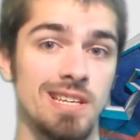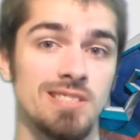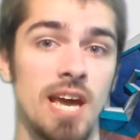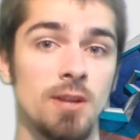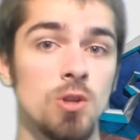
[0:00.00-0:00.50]

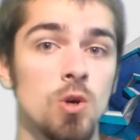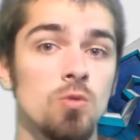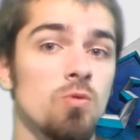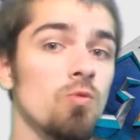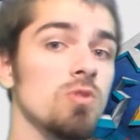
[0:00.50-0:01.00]

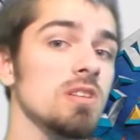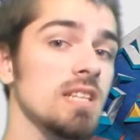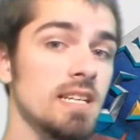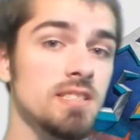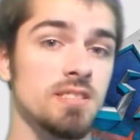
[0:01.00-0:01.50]
Nintendo
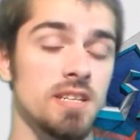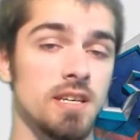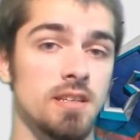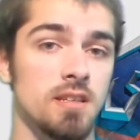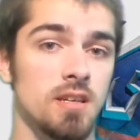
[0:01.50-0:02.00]

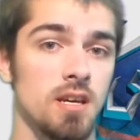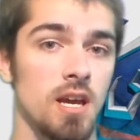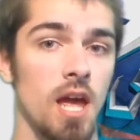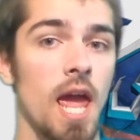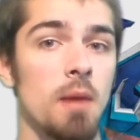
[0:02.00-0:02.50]
releasing
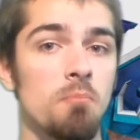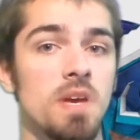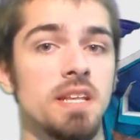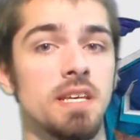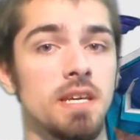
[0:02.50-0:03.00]
a
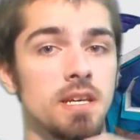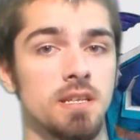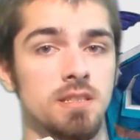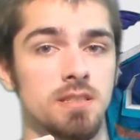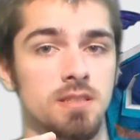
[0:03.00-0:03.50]

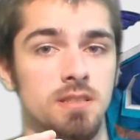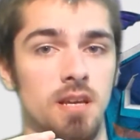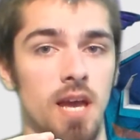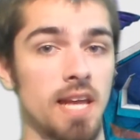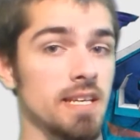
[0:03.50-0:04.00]
mini
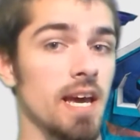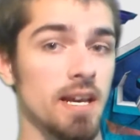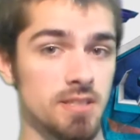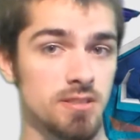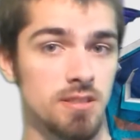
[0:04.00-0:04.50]

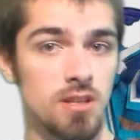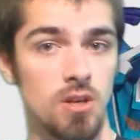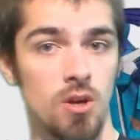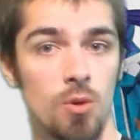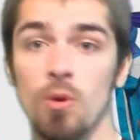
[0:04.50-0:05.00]
NES
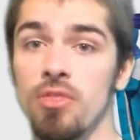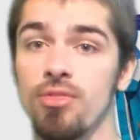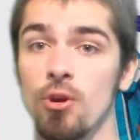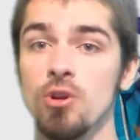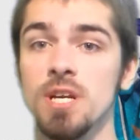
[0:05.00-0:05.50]

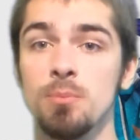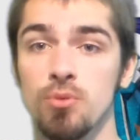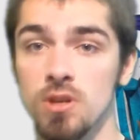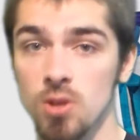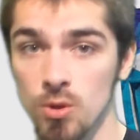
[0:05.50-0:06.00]
with 30
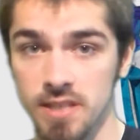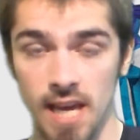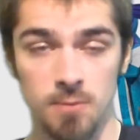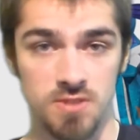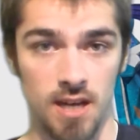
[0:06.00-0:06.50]
preloaded
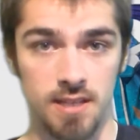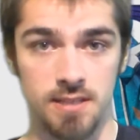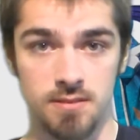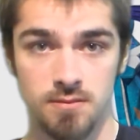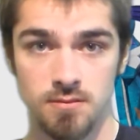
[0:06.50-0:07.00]
games on
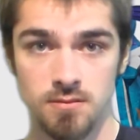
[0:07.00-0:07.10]
it.